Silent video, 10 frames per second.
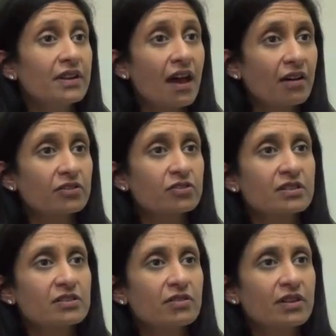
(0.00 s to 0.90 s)
an ALK
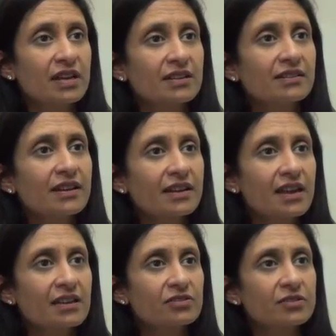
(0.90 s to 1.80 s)
translocated lung
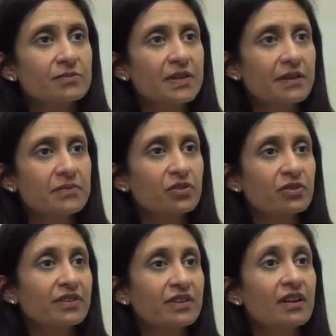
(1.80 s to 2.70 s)
cancer has become sort
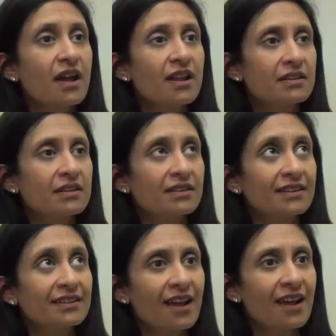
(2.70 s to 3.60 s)
of
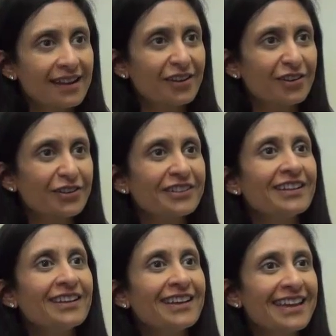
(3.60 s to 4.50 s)
canonical
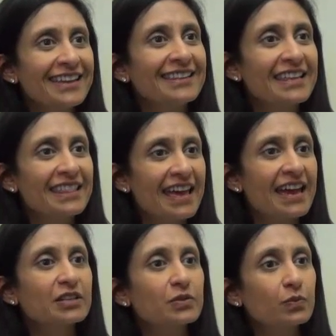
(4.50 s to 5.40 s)
in
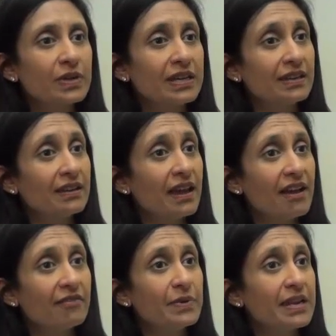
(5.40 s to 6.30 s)
that we
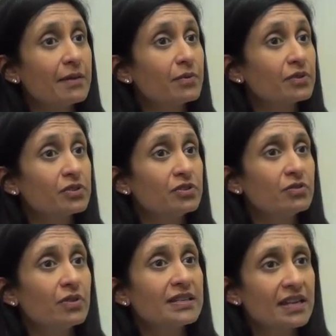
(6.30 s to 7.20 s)
have been able
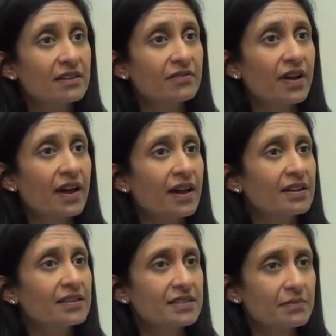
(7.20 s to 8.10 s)
to identify
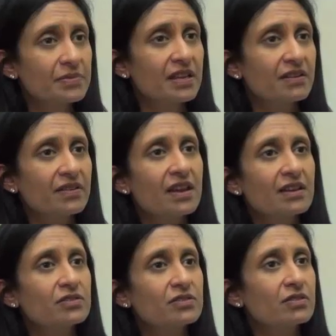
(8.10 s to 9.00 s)
a subset of
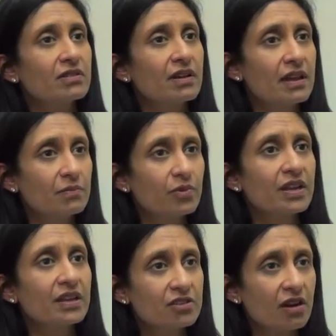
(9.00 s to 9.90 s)
cancer and
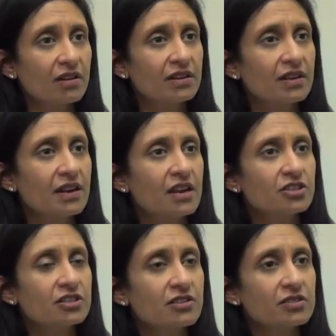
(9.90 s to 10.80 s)
bring a targeted
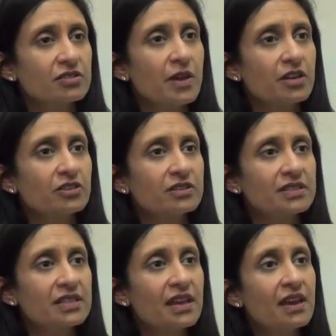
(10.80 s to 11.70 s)
agent to those
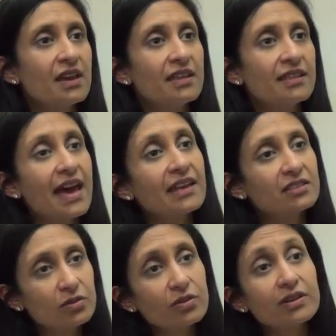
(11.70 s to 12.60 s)
patients. That
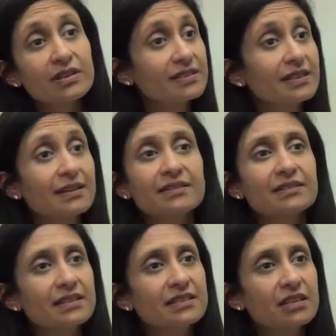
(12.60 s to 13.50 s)
story
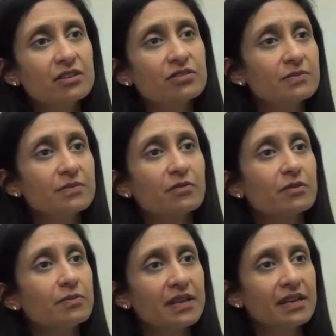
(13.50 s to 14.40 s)
continues to be
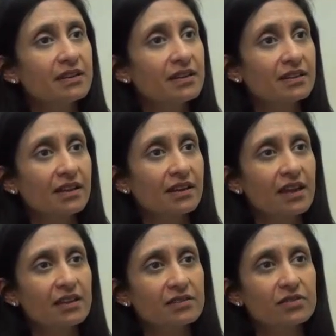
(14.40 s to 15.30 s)
repeated in lung
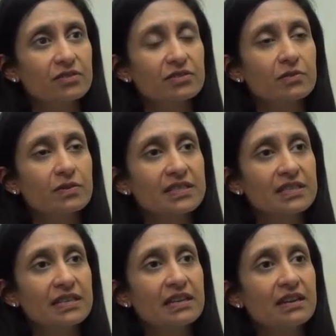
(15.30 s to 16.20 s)
cancer. So we
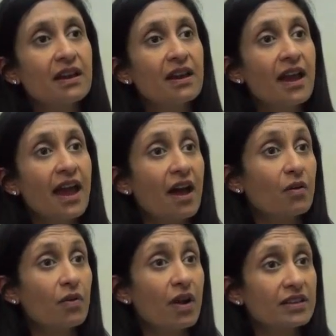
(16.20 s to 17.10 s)
see
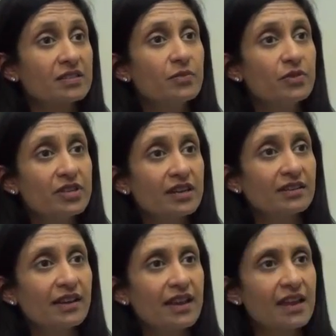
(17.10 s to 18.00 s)
how ROS
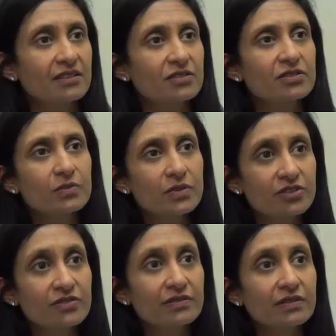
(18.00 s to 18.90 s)
mutated lung cancers,
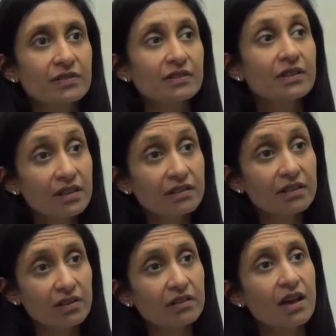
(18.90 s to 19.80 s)
which
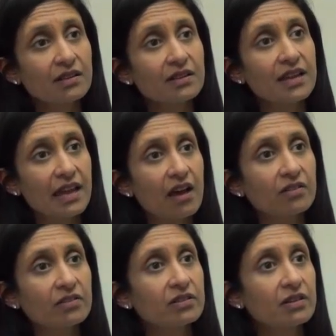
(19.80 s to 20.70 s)
clinically are a lot like
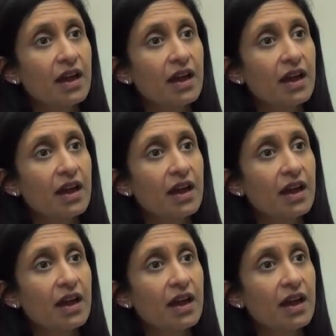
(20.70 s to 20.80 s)
ALK